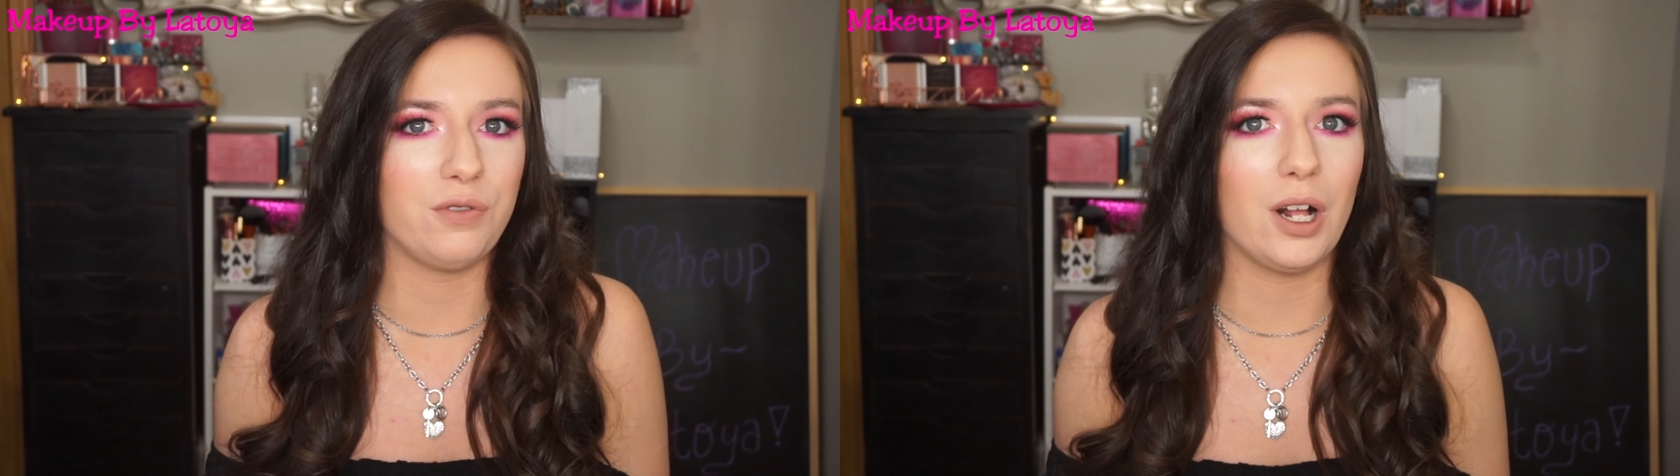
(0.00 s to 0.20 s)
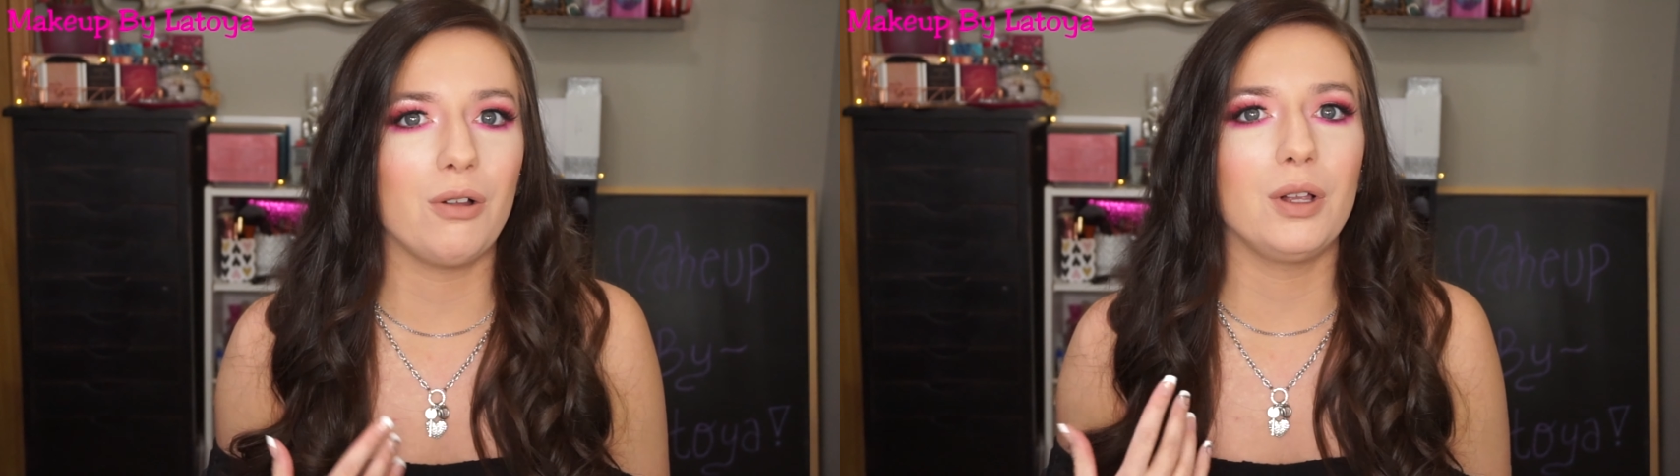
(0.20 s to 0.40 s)

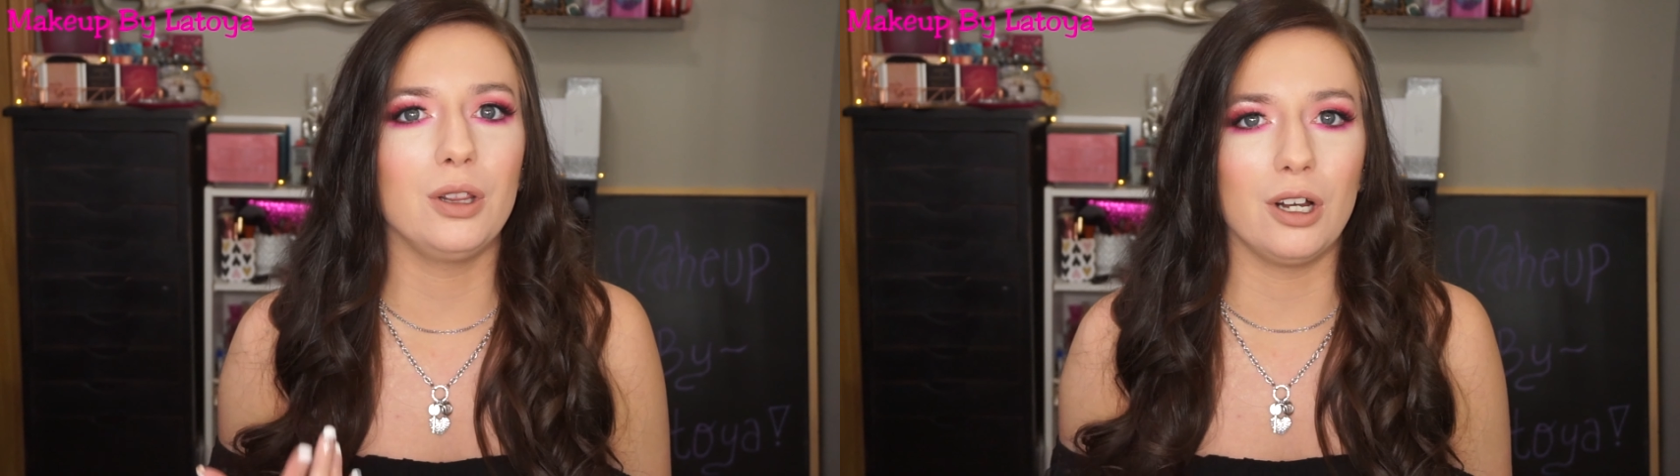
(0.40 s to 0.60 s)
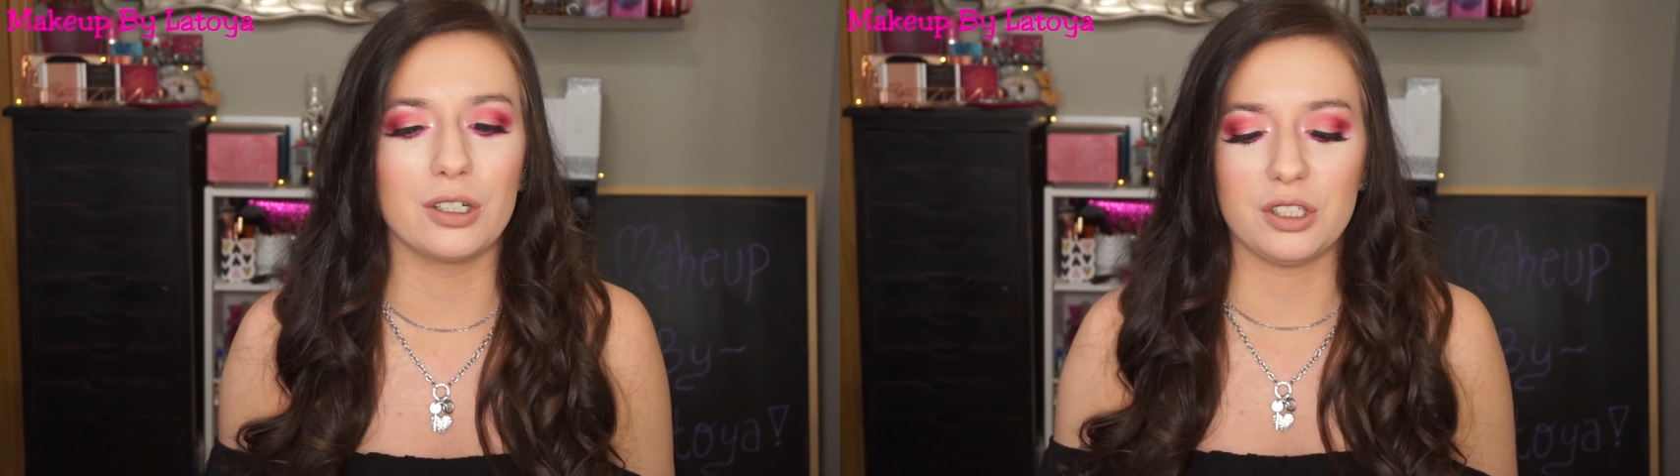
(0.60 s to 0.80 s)
follow
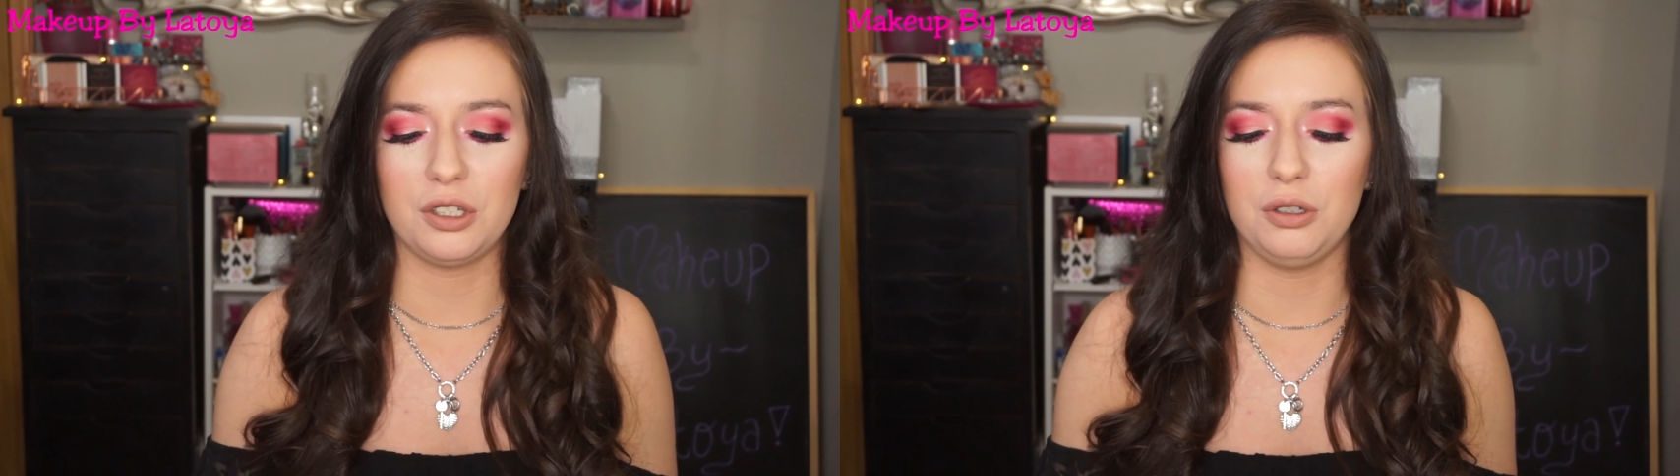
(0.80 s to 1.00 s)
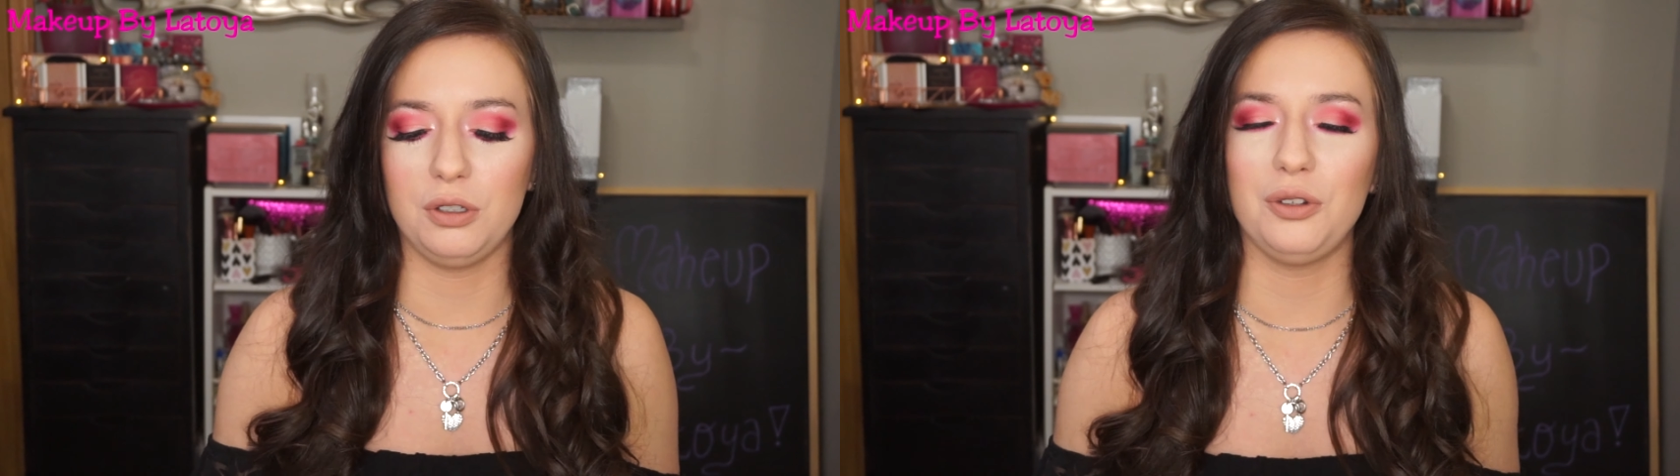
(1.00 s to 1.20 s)
along to
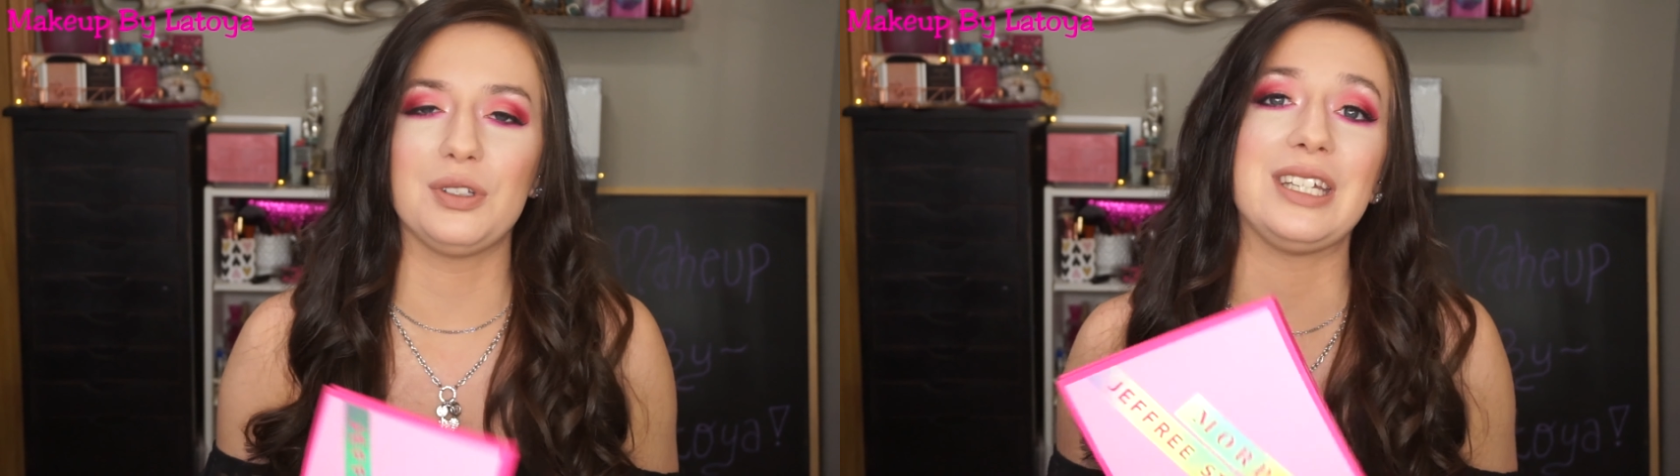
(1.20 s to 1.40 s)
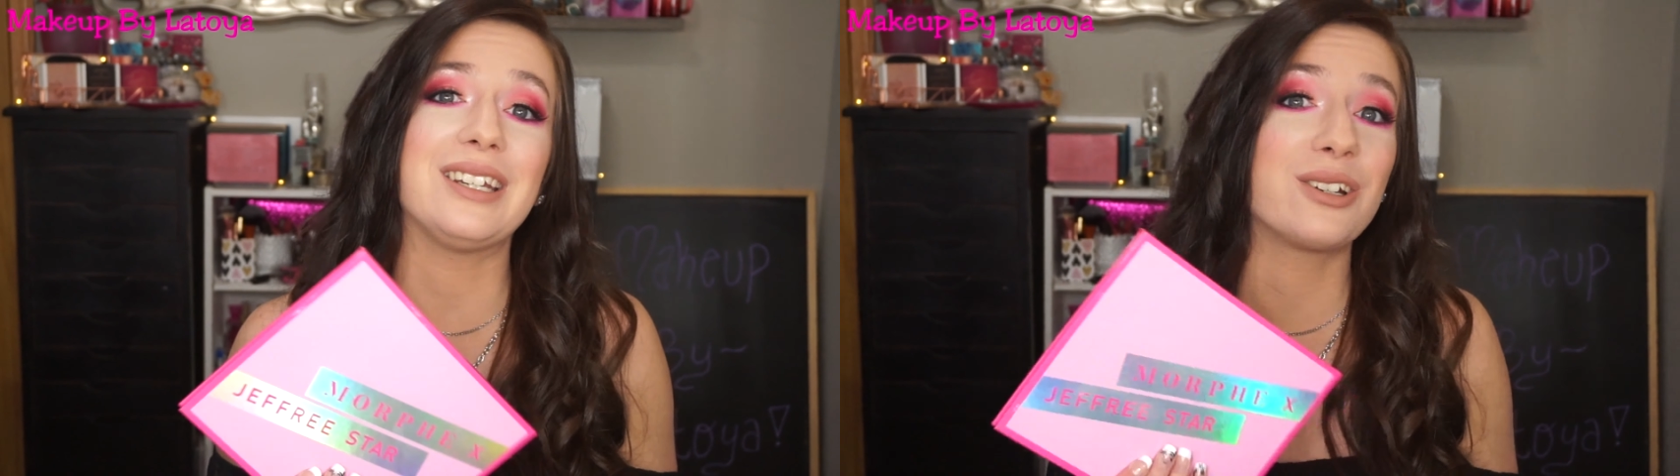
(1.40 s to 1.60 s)

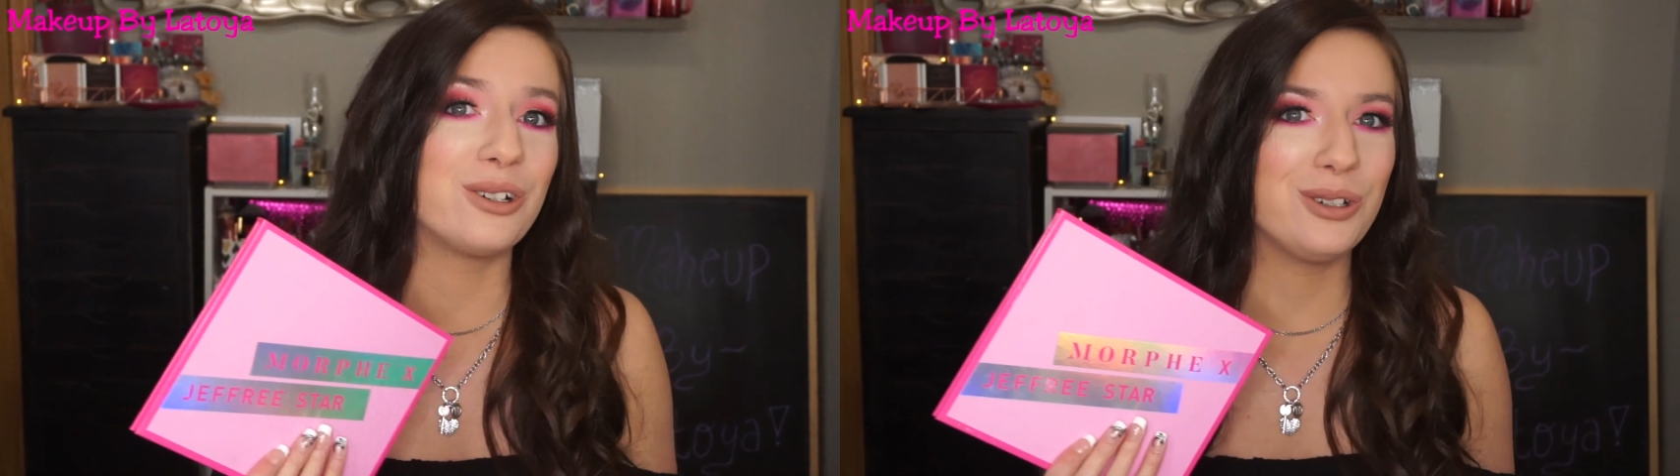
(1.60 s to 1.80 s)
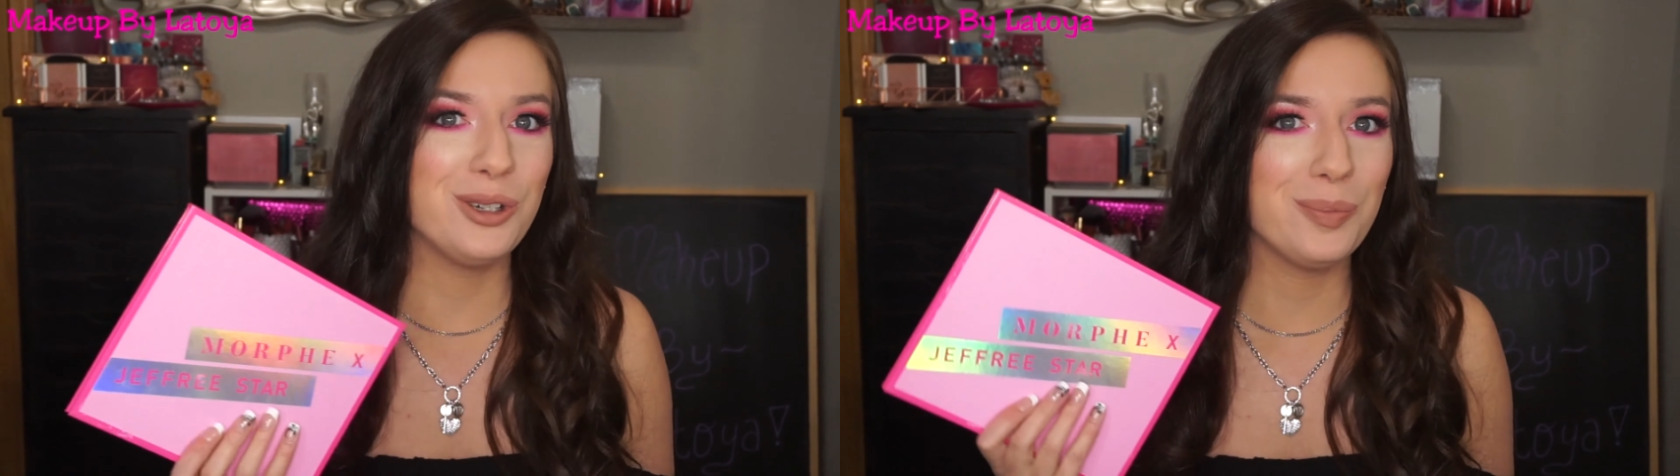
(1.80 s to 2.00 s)
using
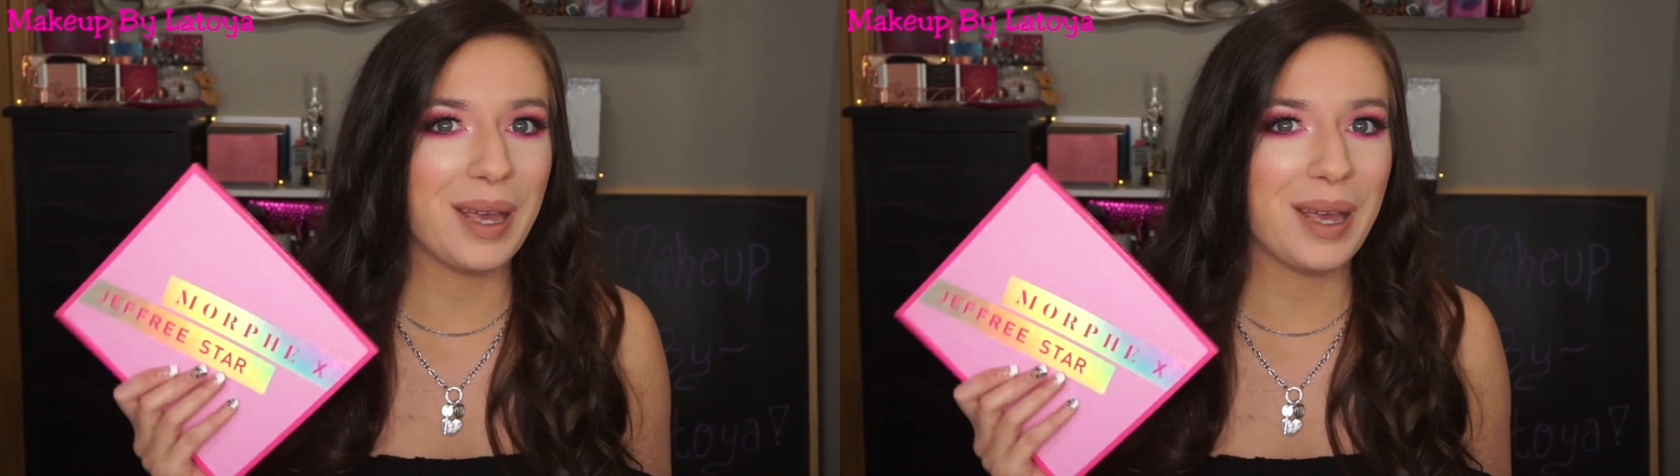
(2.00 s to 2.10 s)
her new